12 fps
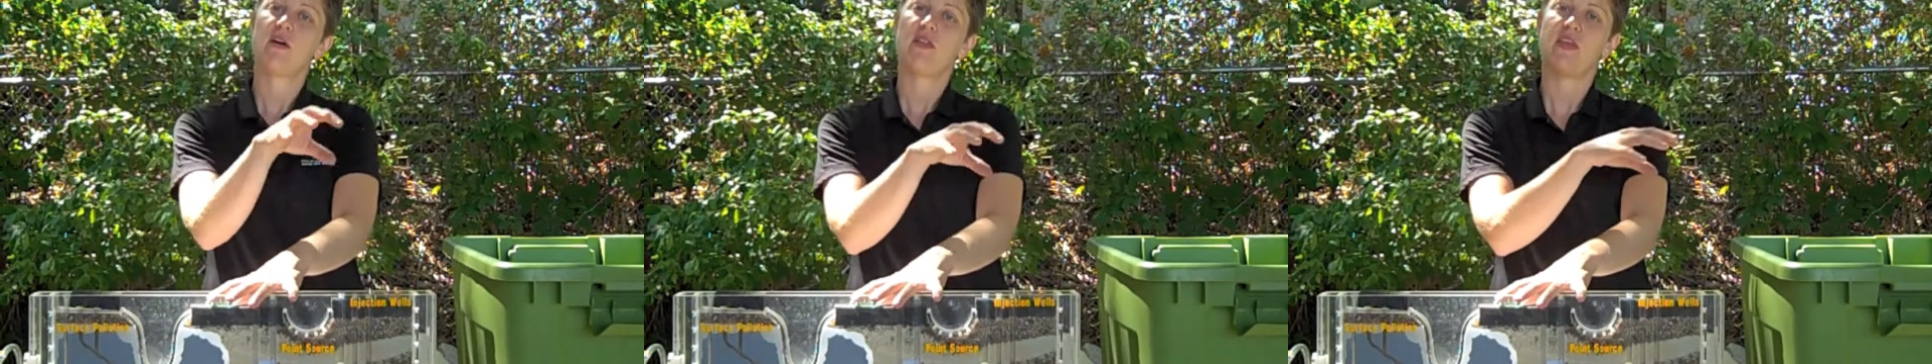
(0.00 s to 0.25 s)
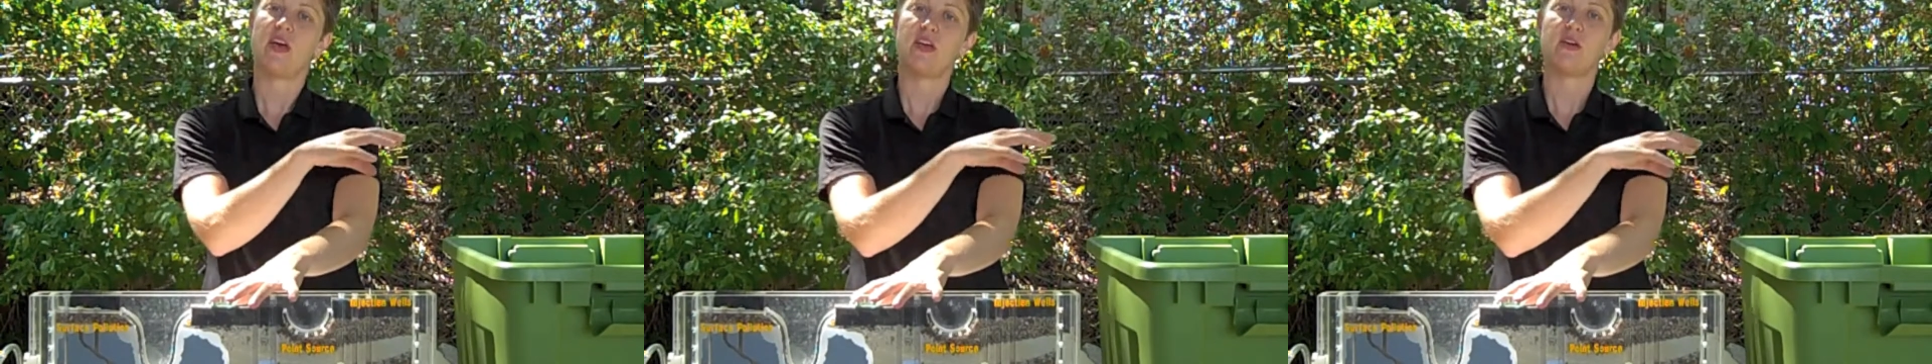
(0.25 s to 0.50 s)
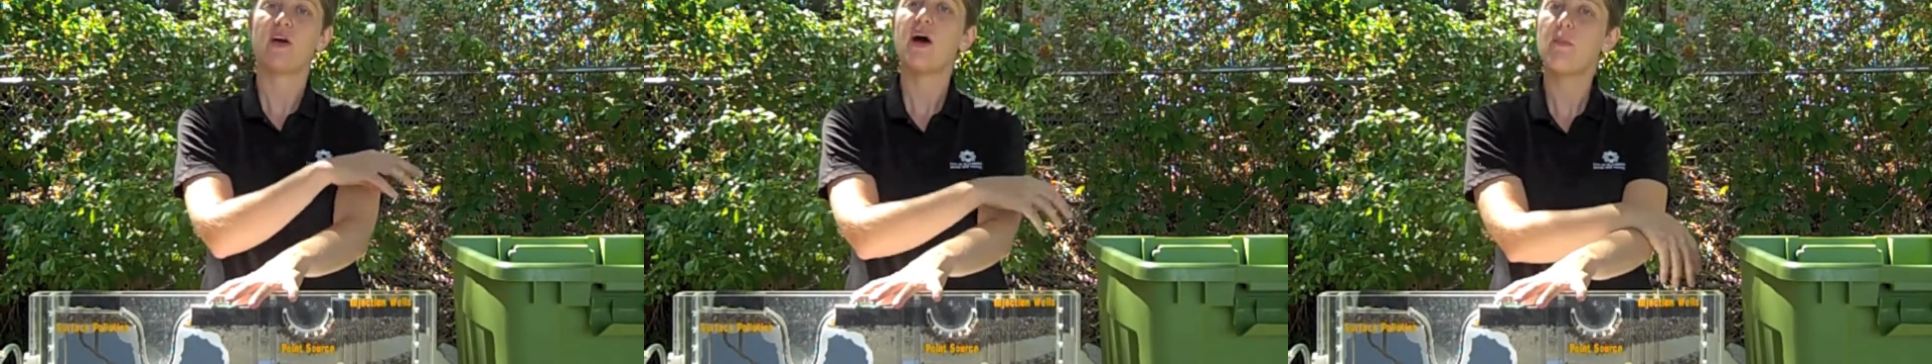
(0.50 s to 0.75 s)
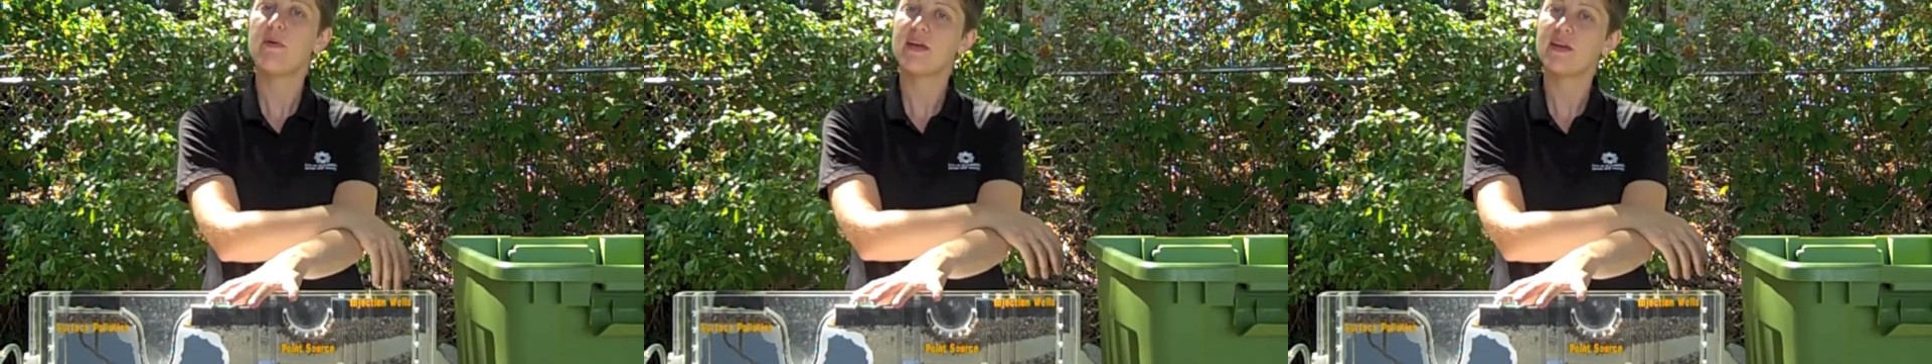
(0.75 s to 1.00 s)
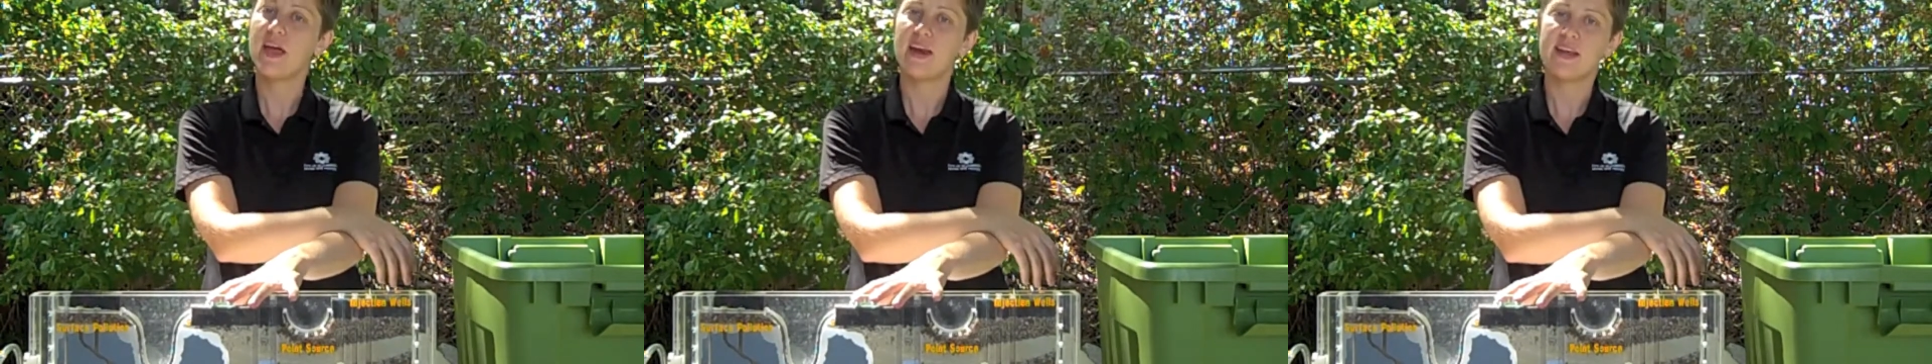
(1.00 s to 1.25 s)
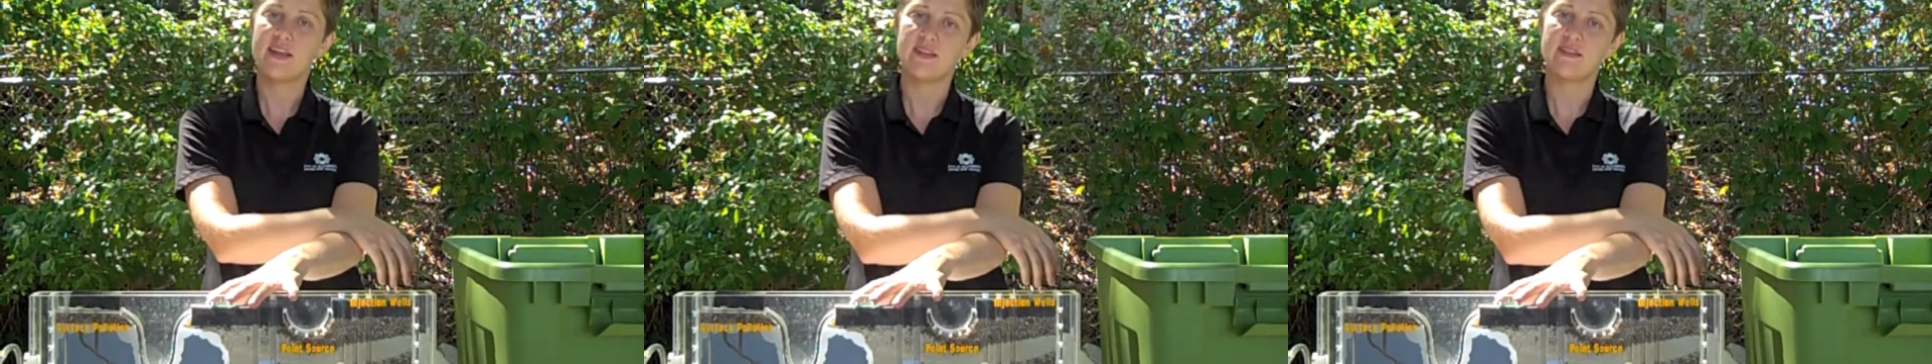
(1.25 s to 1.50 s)
that you're helping any
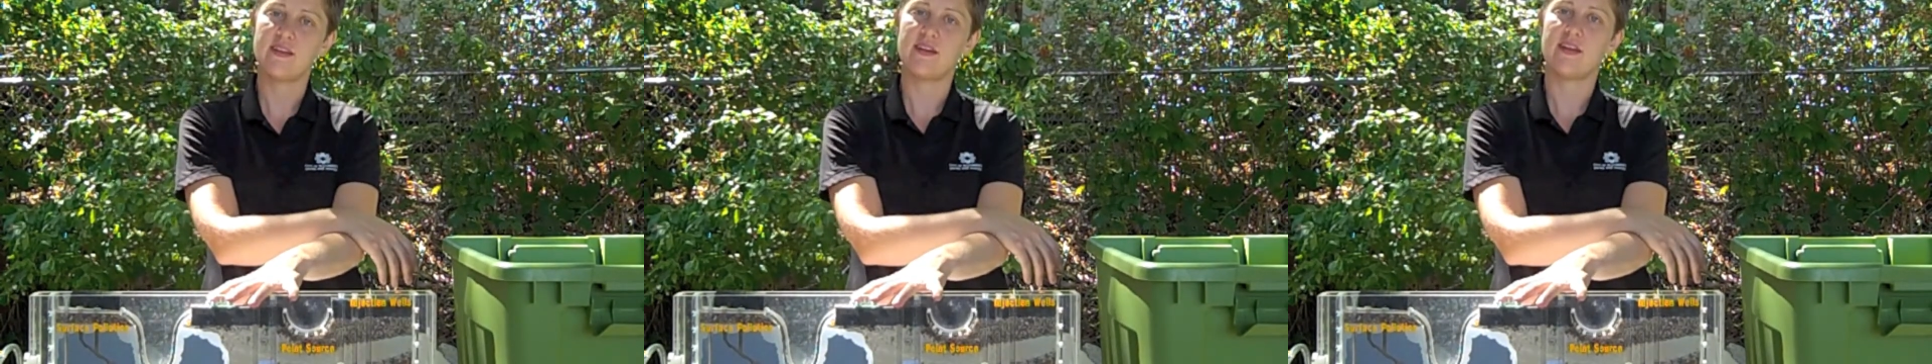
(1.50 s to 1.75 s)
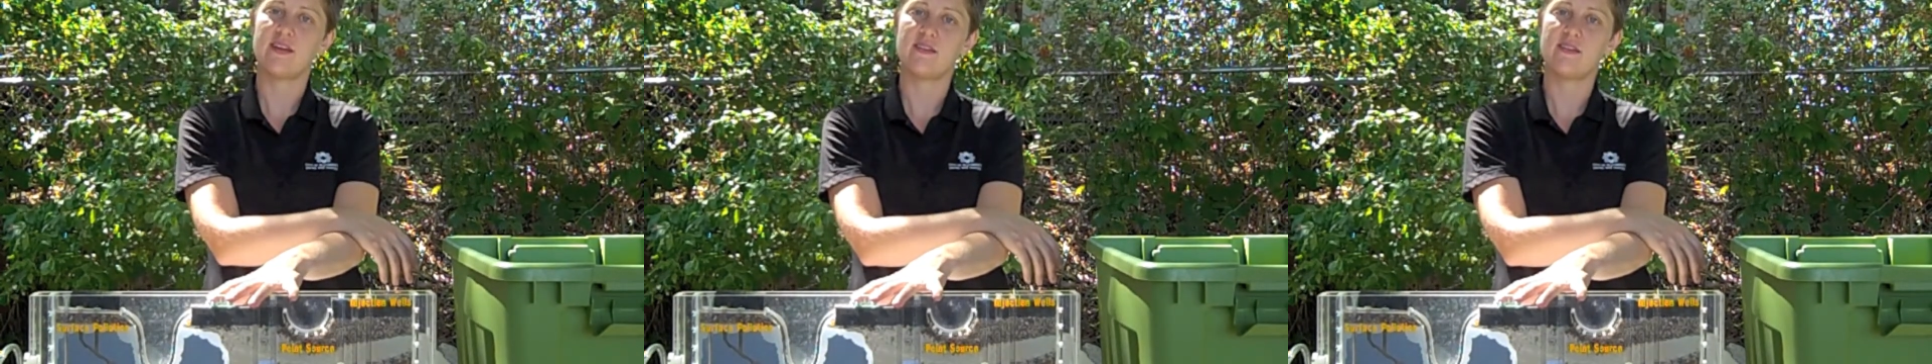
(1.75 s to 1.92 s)
kids that need